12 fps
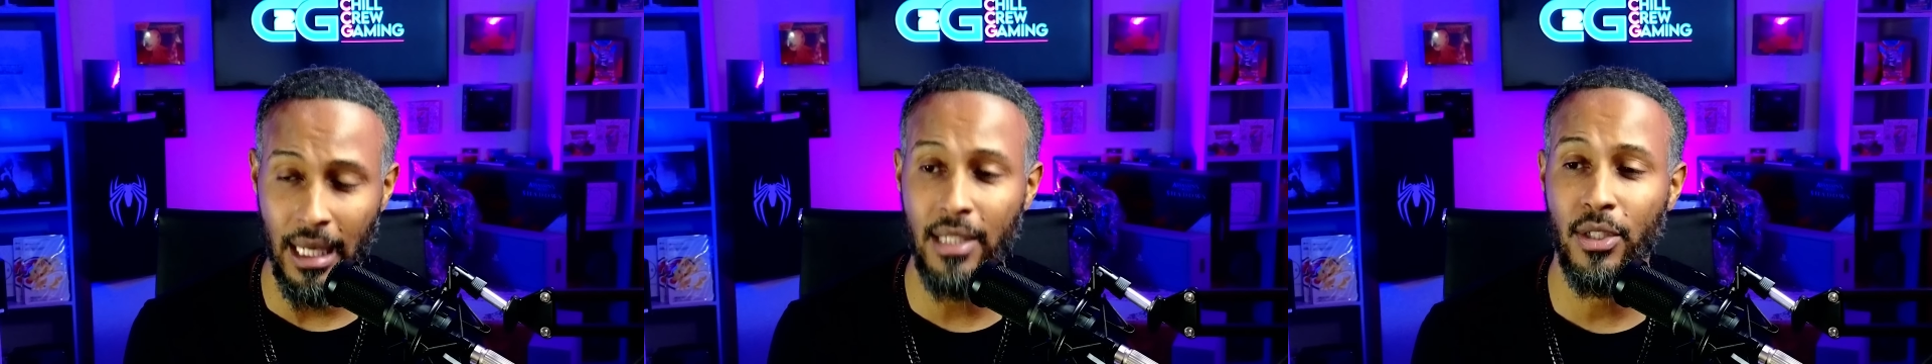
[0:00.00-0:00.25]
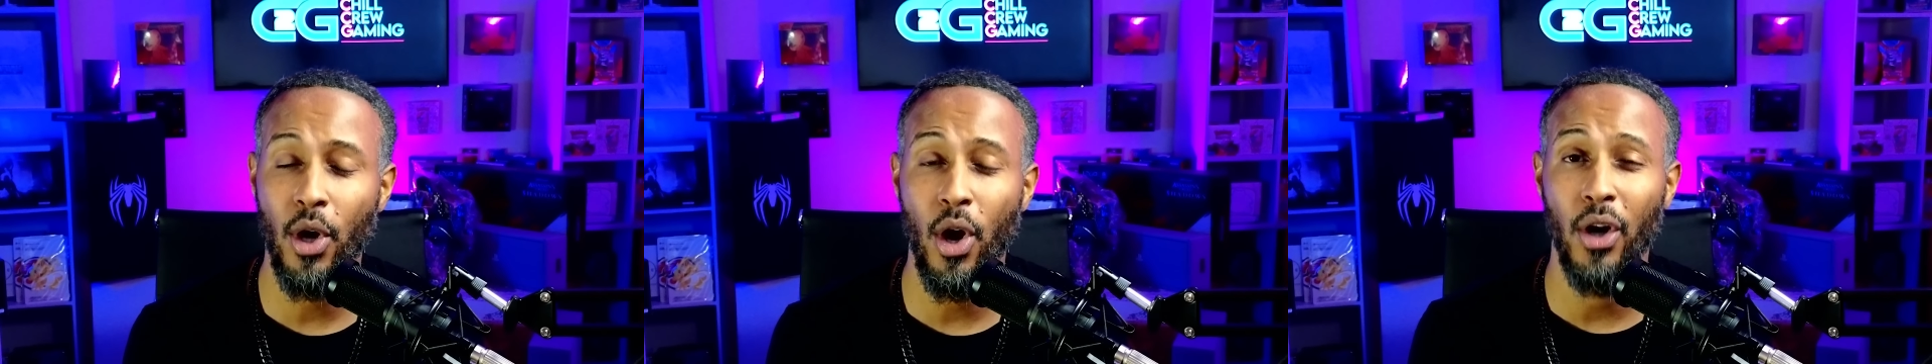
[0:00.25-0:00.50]
It's
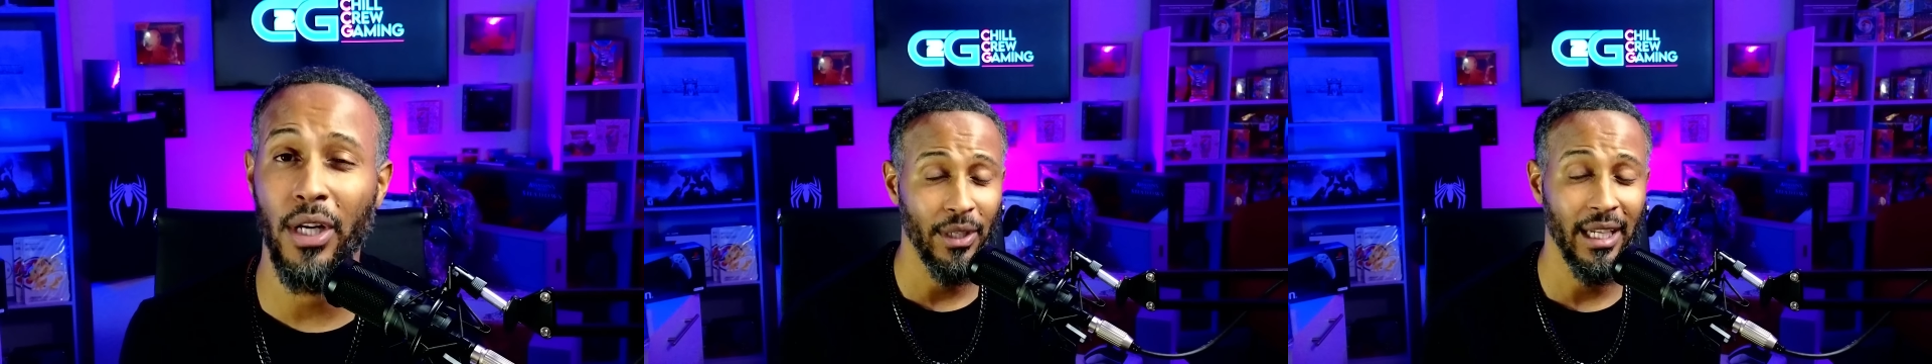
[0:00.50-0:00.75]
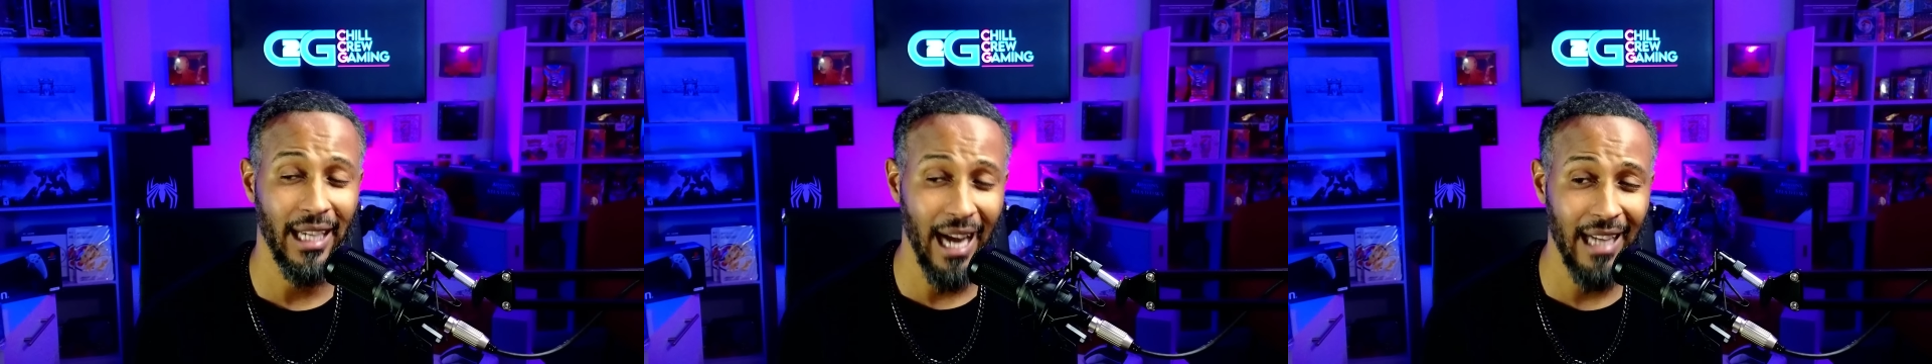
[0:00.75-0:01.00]
called
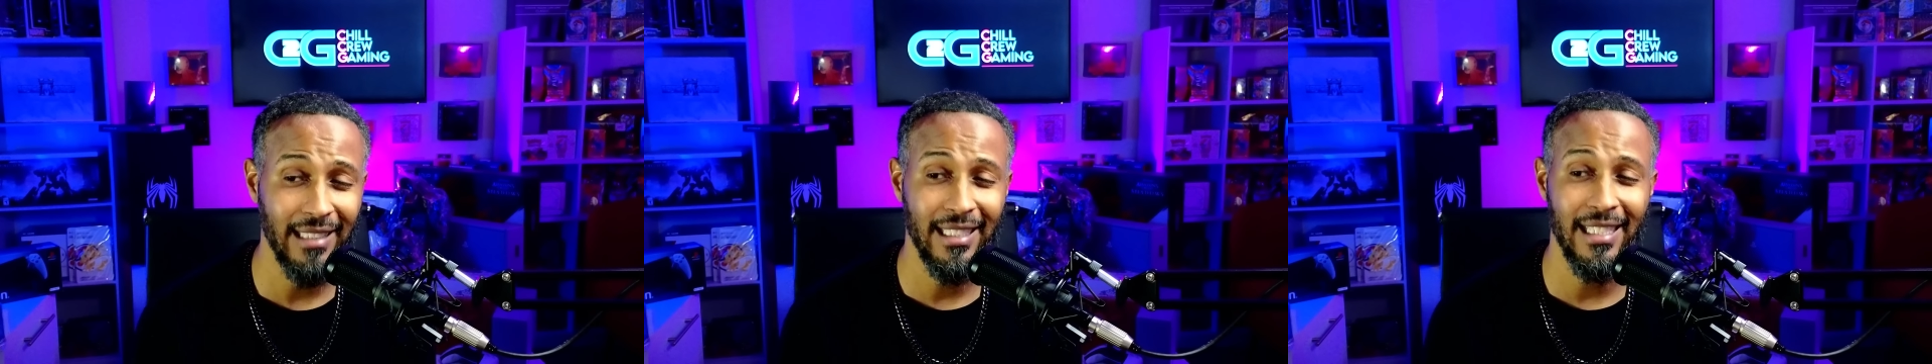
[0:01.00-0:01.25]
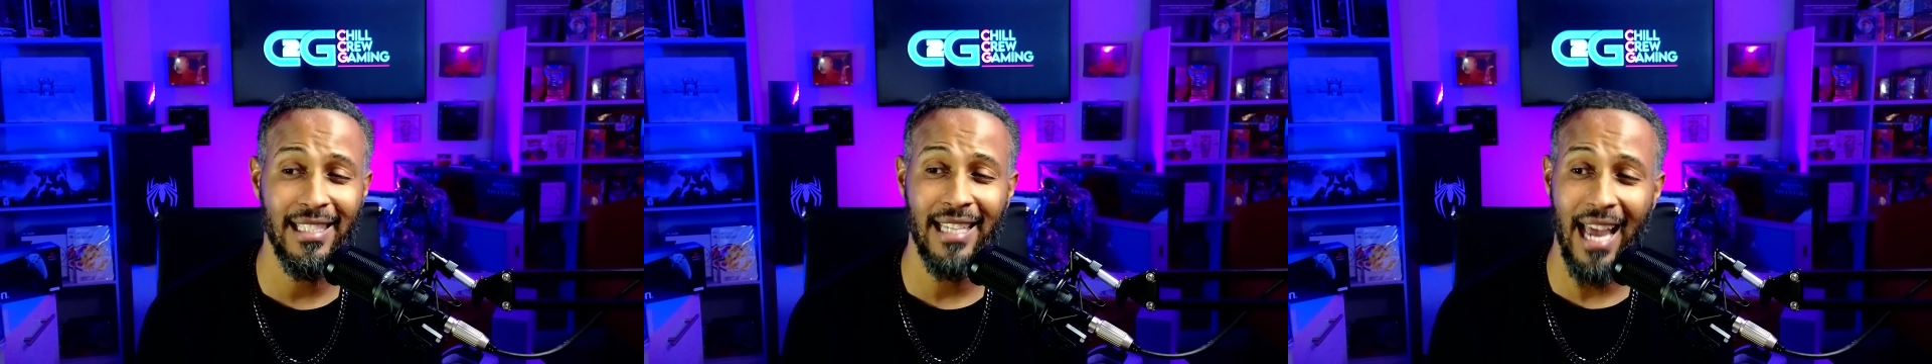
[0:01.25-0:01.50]

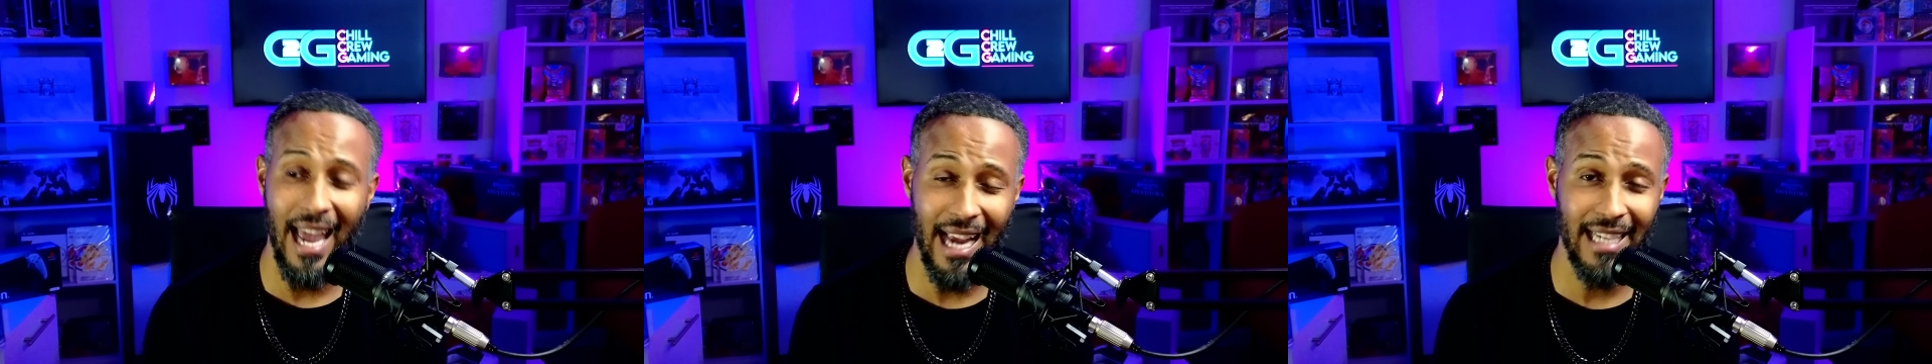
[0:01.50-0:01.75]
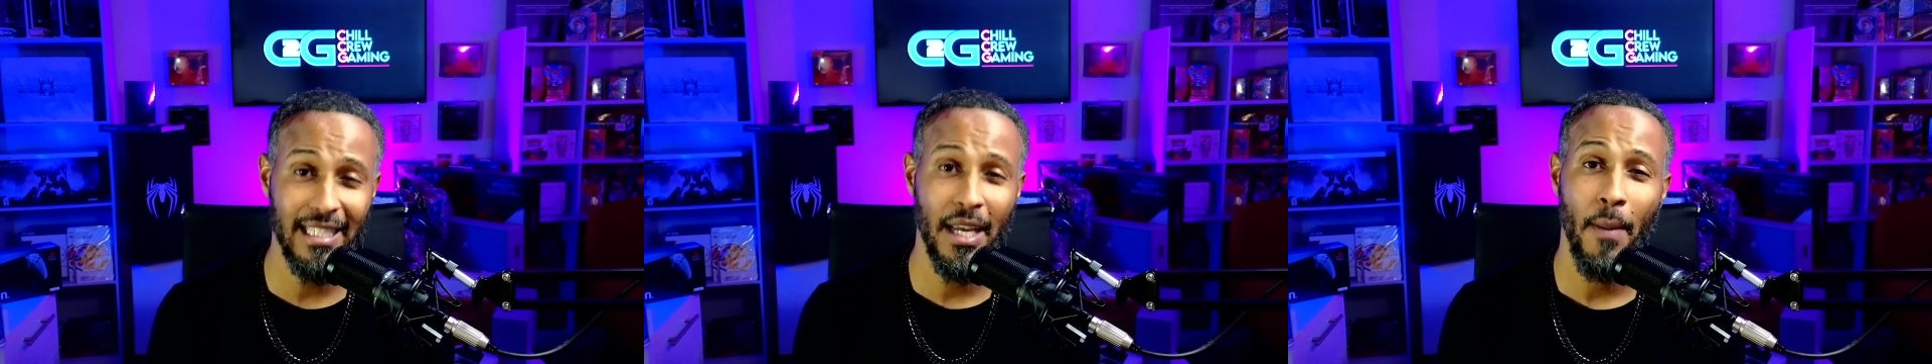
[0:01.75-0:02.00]
Gigantes Ex
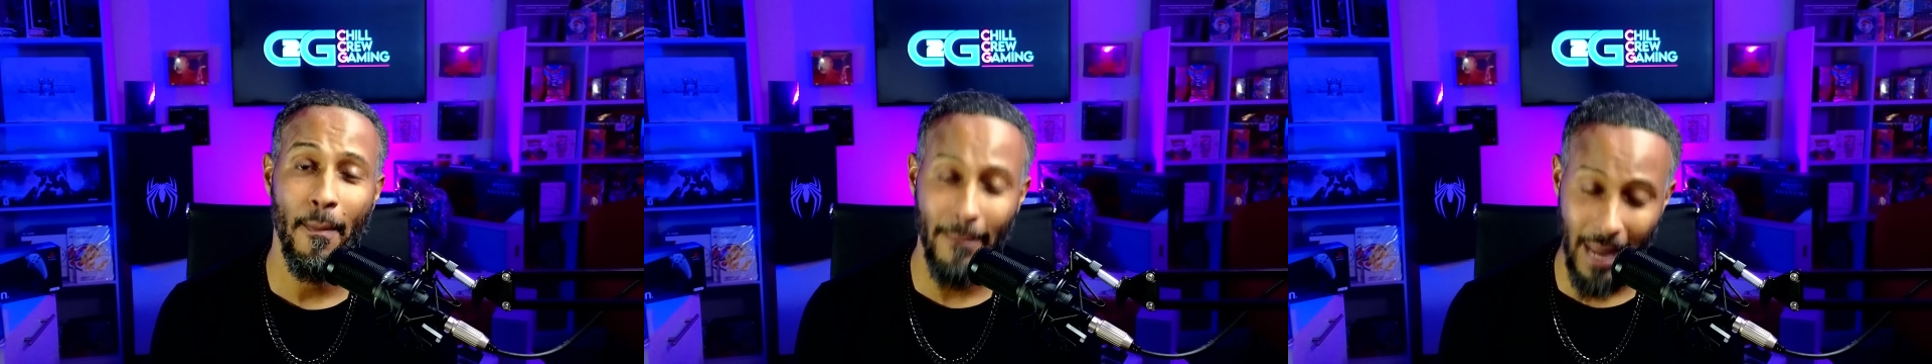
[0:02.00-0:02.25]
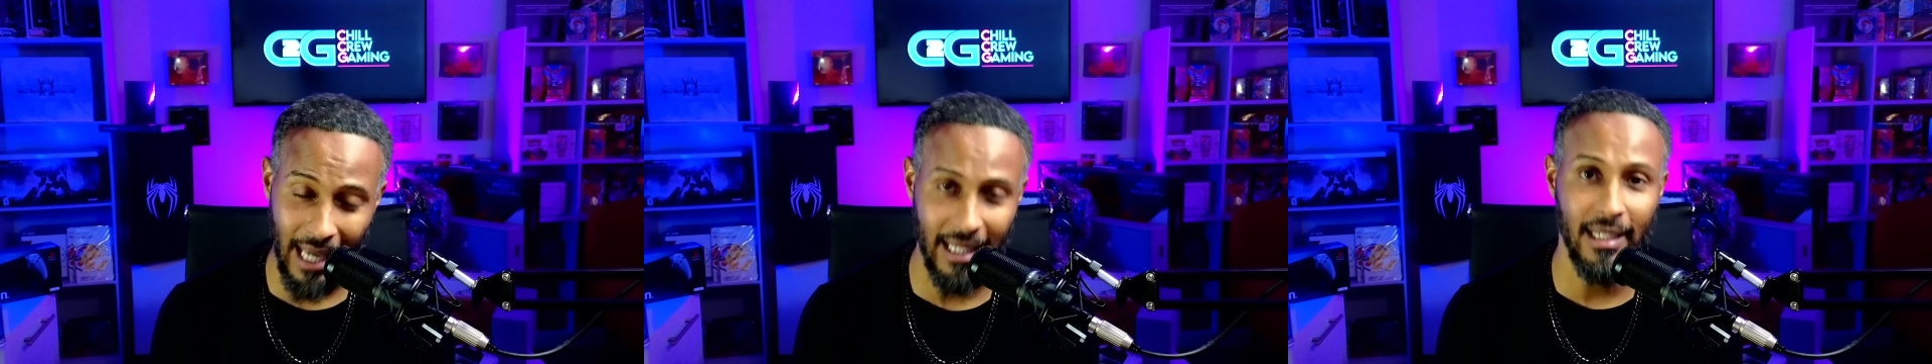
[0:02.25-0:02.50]

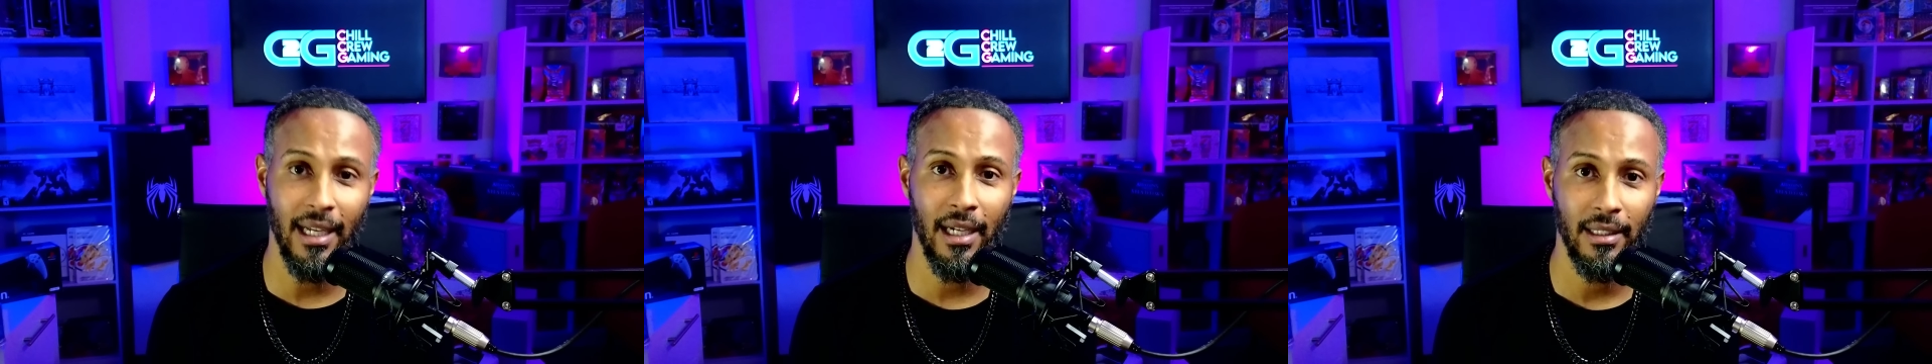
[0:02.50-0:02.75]
Machina.